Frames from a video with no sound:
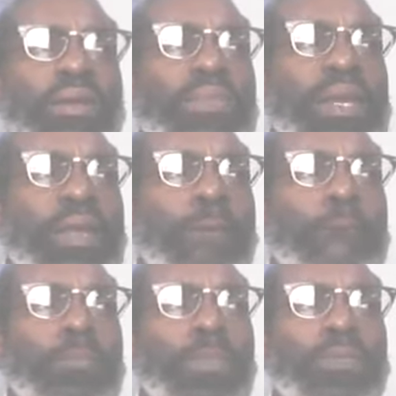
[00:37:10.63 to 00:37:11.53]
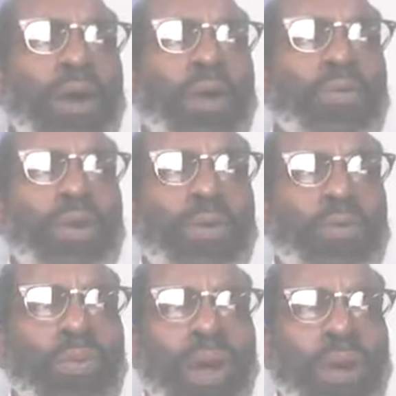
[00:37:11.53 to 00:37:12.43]
meaning while we're
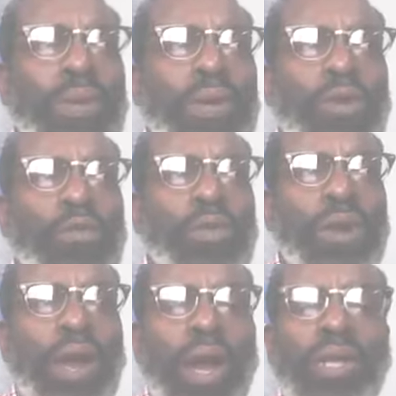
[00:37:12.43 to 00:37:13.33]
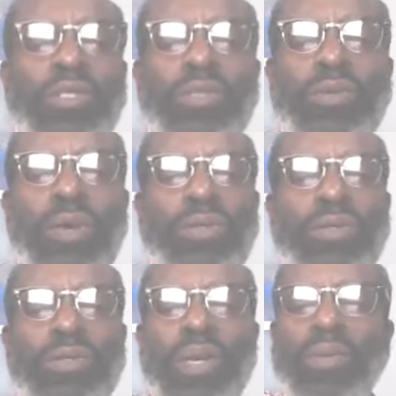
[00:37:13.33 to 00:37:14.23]
worried over our
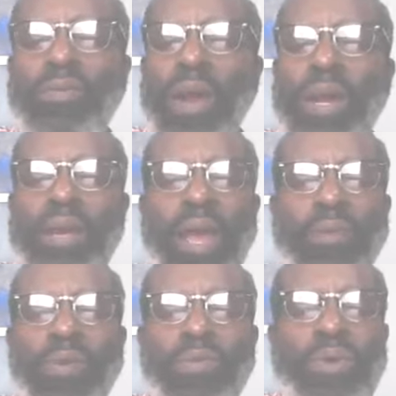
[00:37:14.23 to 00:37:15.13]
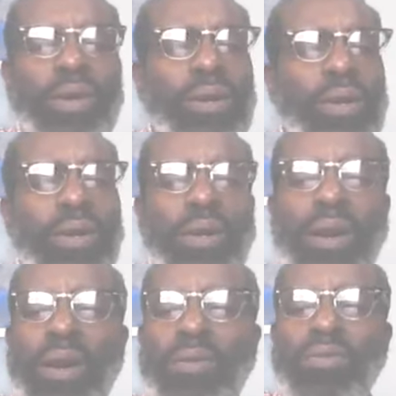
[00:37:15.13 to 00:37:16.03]
struggles, and right now when we're,
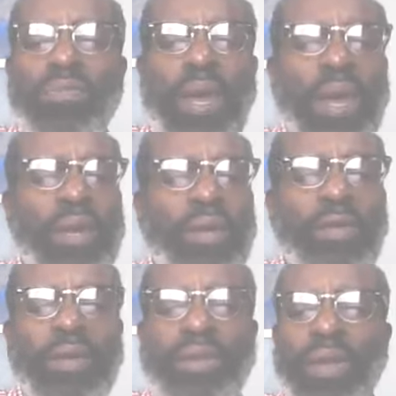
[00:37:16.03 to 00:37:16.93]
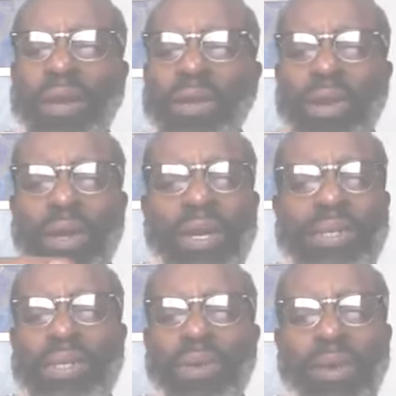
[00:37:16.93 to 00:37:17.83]
oh man, it seems like there
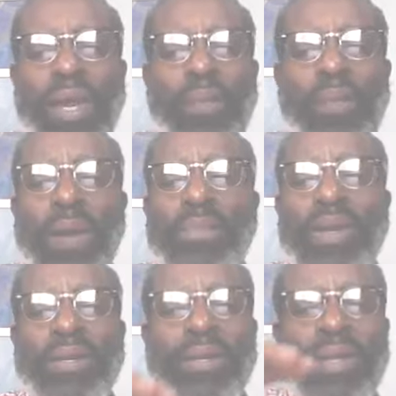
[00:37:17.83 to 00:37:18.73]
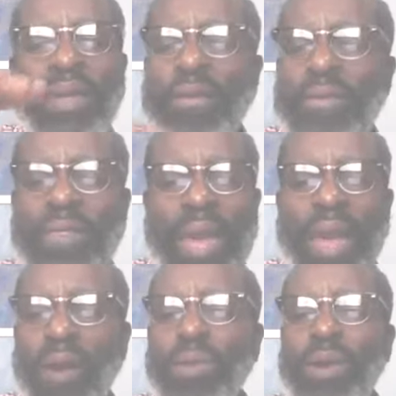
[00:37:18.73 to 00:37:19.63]
is no help. I'm in the 11th
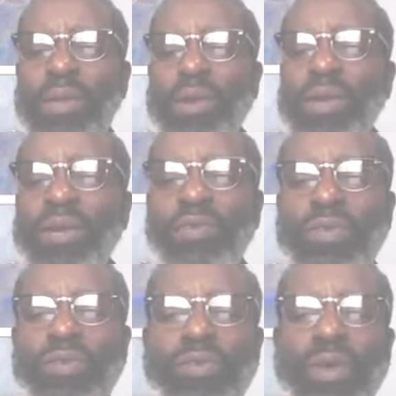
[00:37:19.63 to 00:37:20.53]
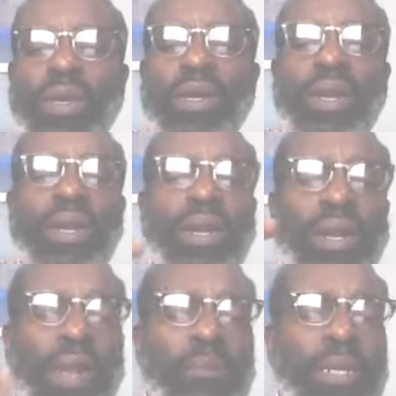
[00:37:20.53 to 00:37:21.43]
hour and there is no strength.
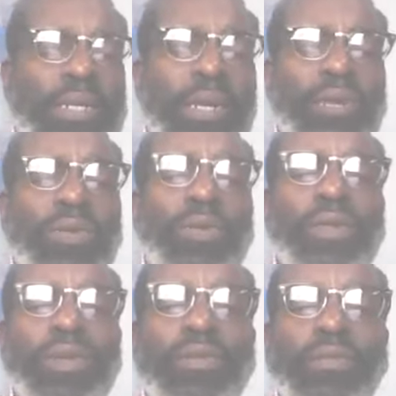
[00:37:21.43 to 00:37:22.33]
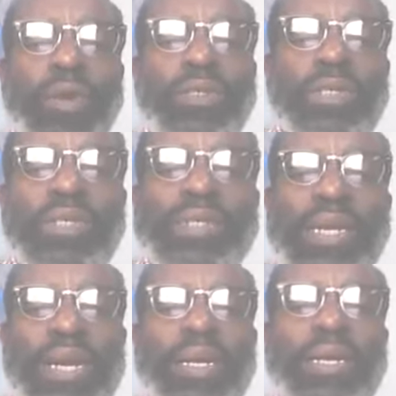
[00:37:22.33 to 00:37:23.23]
Let me tell you what this verse
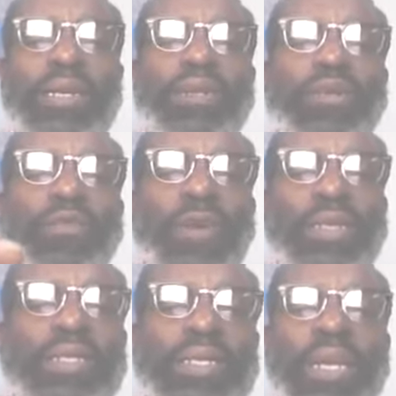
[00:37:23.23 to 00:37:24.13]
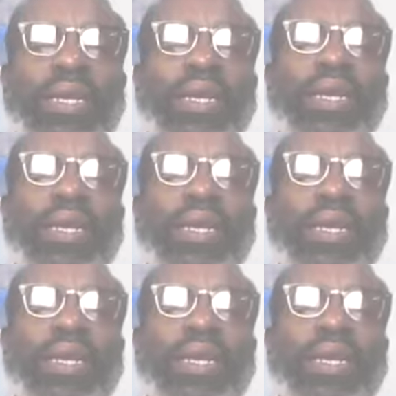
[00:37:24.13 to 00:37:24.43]
said. This verse said,